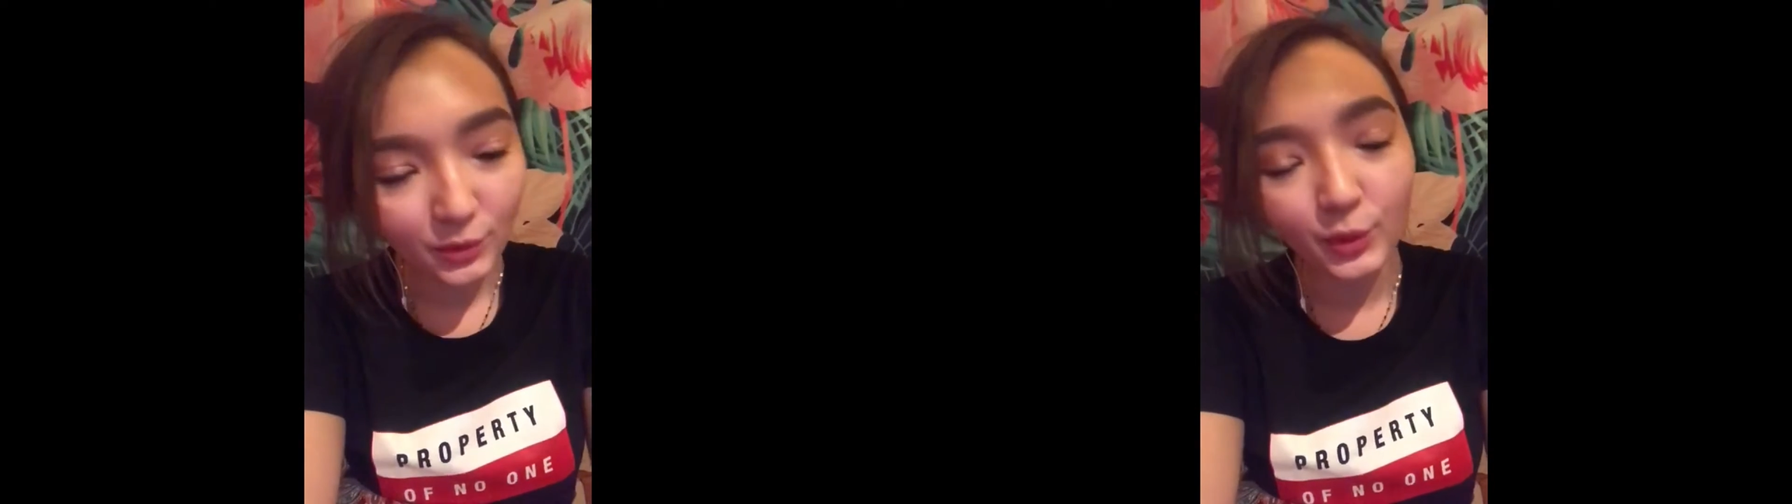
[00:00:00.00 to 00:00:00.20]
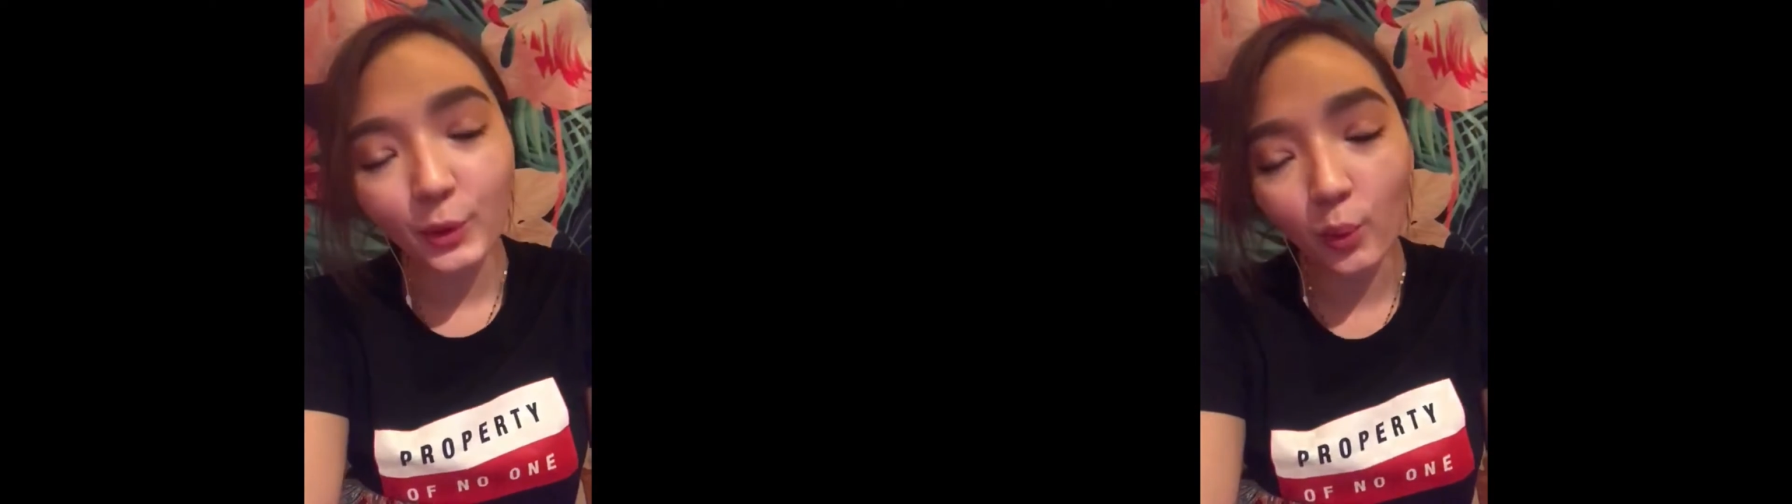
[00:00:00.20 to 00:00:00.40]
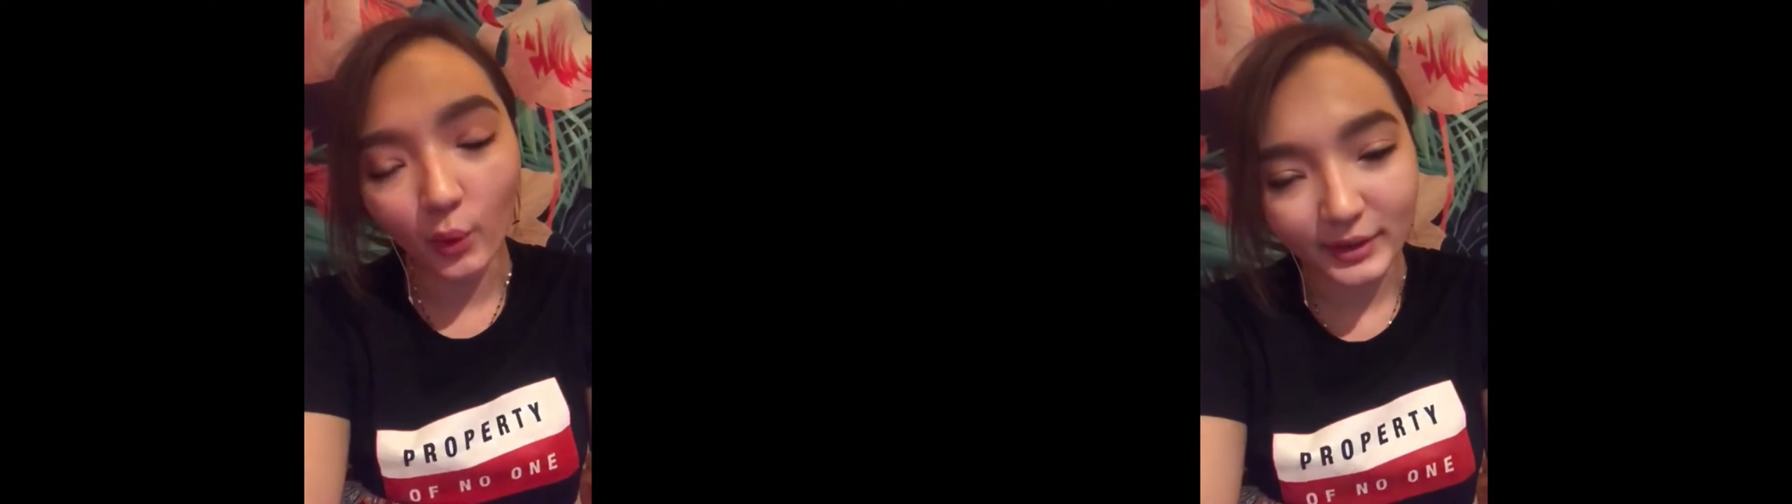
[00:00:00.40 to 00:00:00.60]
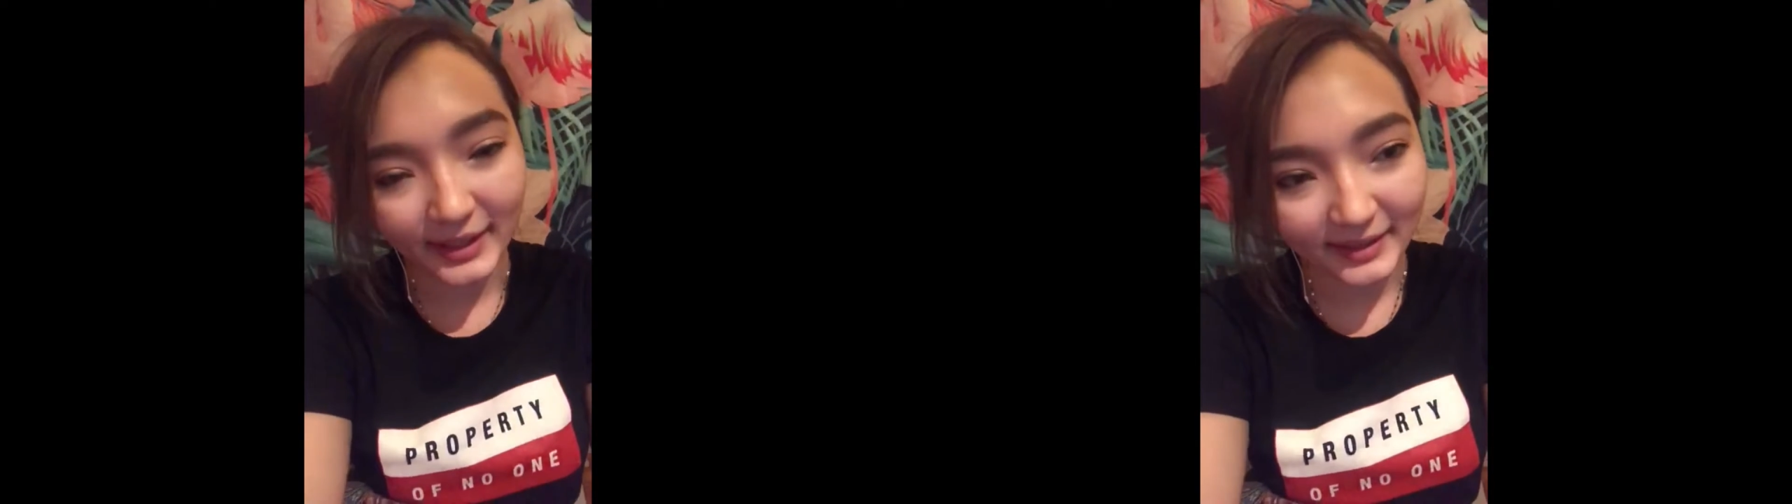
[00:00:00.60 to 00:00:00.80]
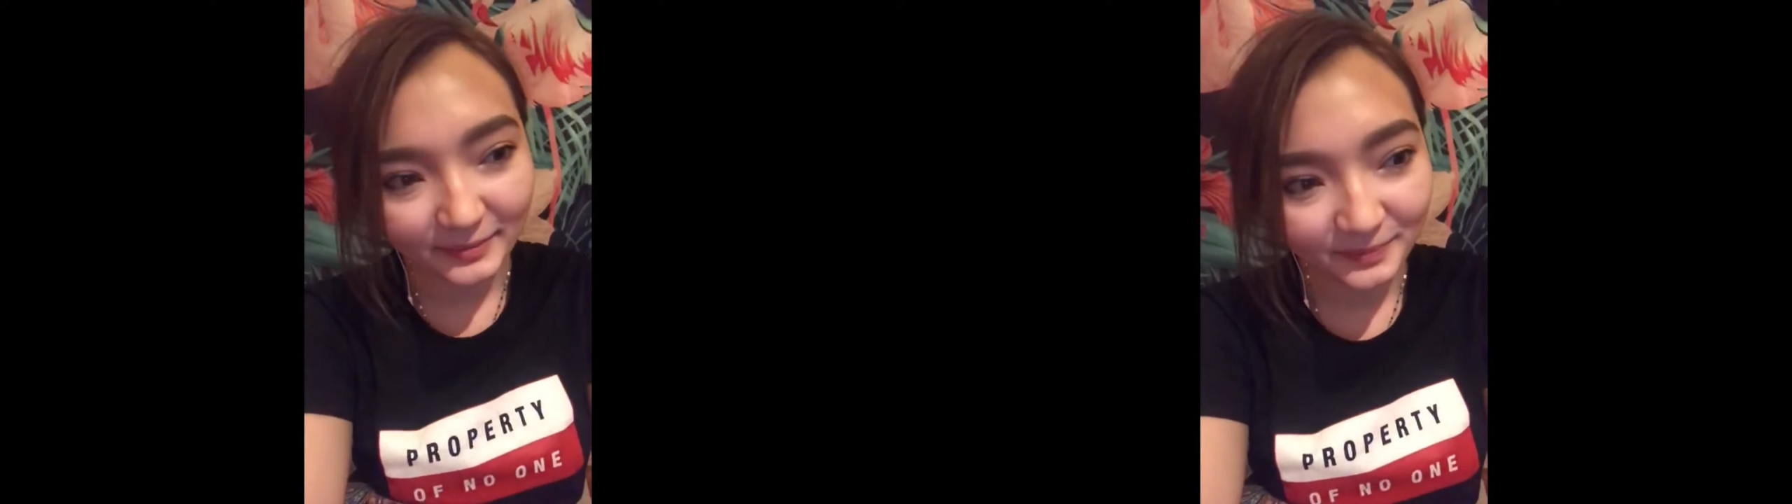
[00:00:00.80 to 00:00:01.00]

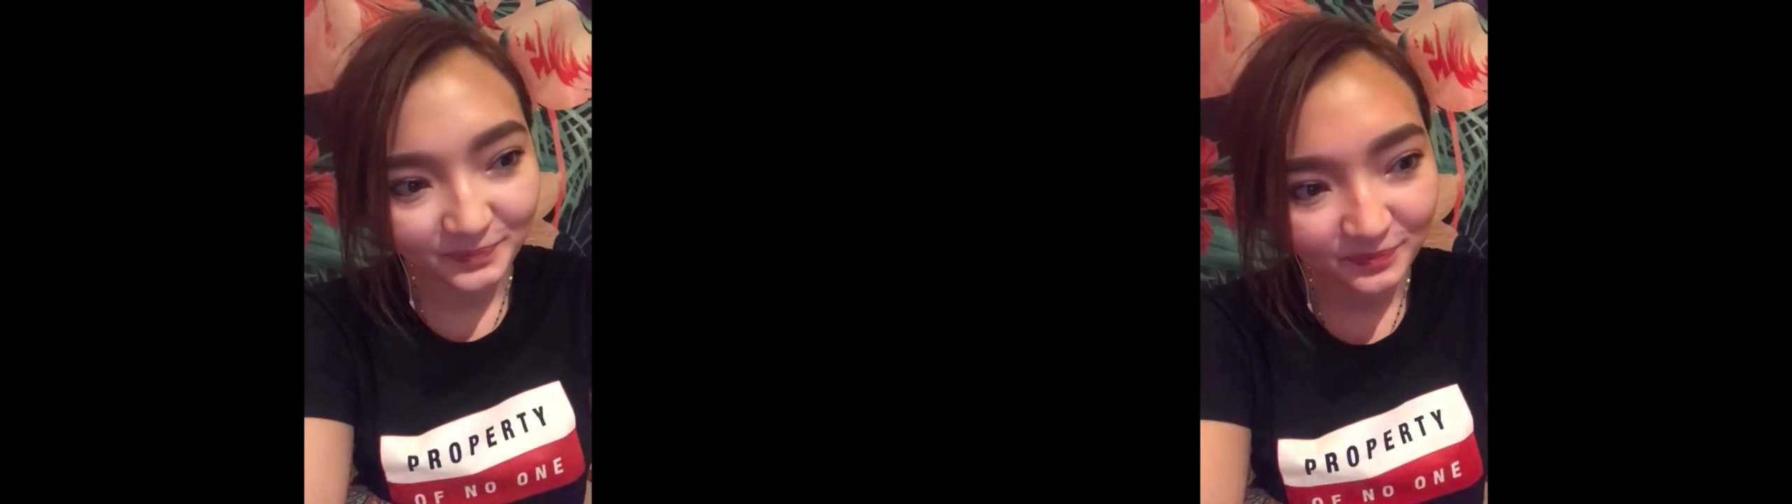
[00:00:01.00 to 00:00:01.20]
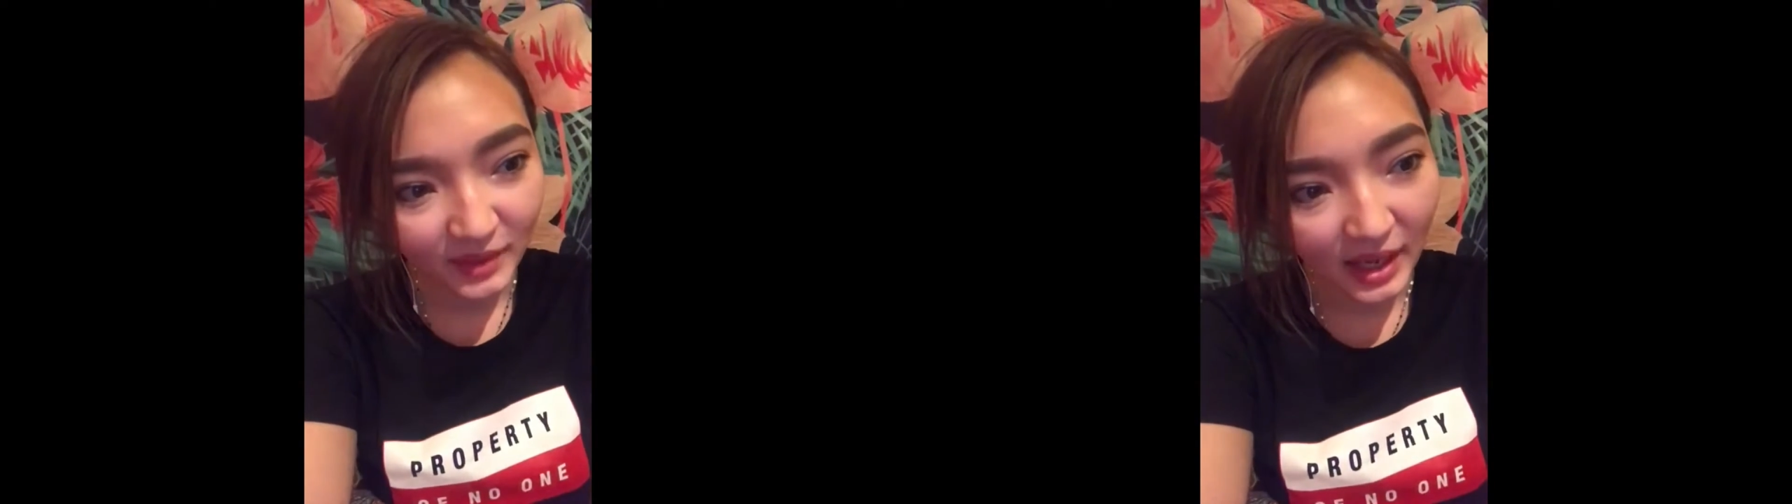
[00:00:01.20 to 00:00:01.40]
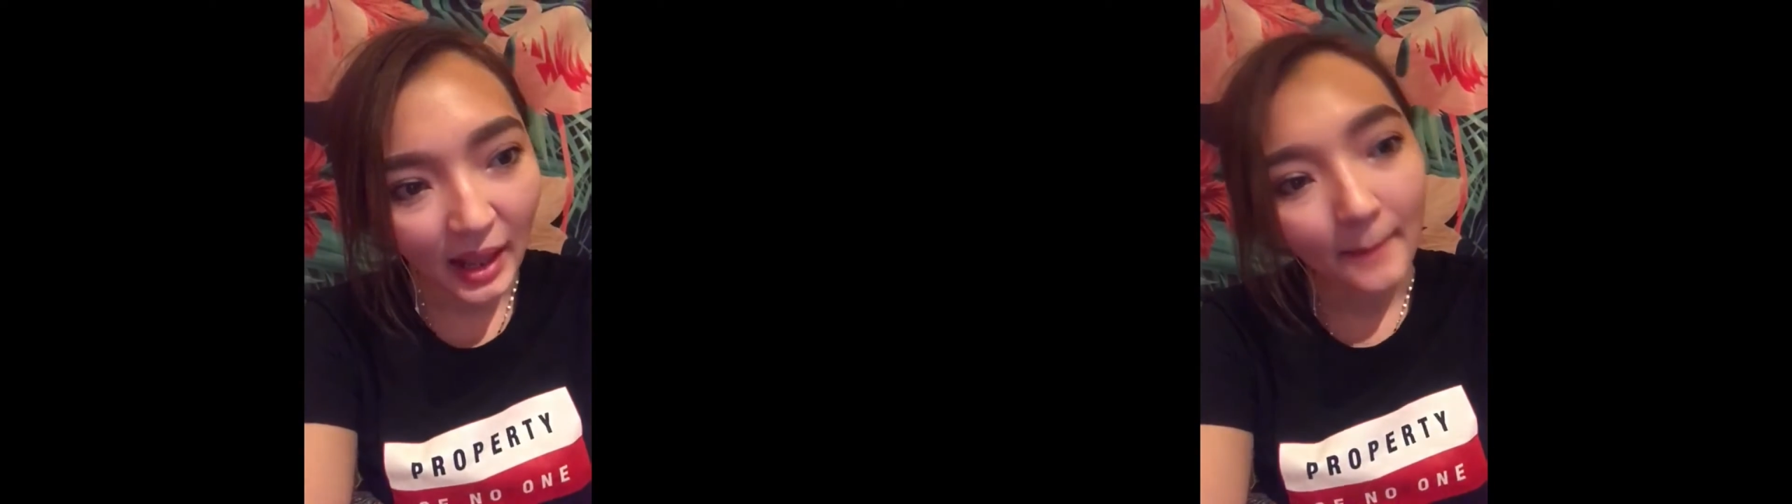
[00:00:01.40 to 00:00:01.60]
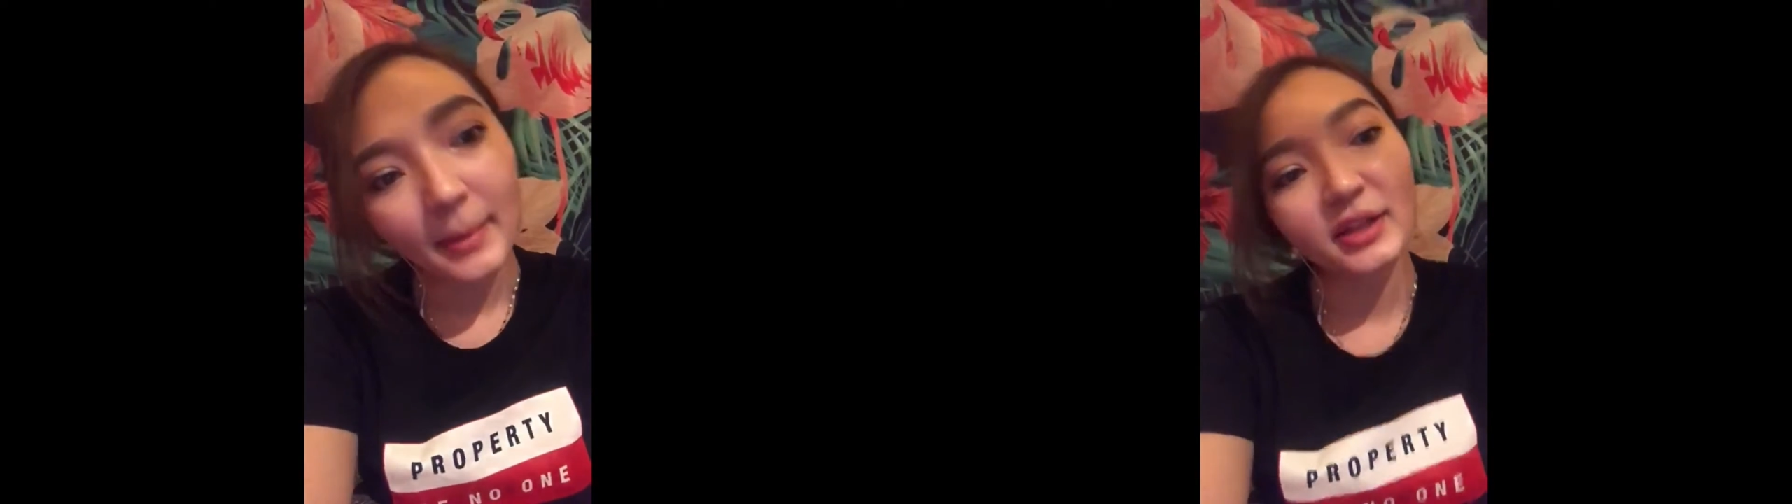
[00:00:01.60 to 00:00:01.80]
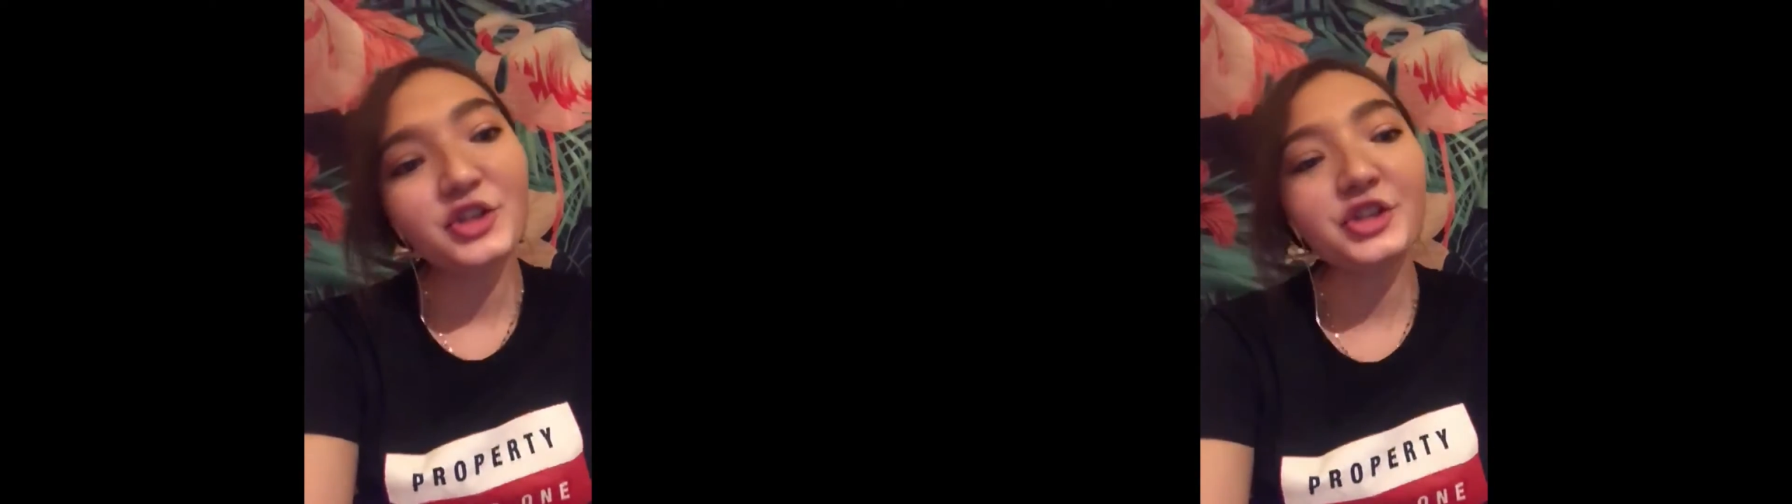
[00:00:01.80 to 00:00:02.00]
rewarding, but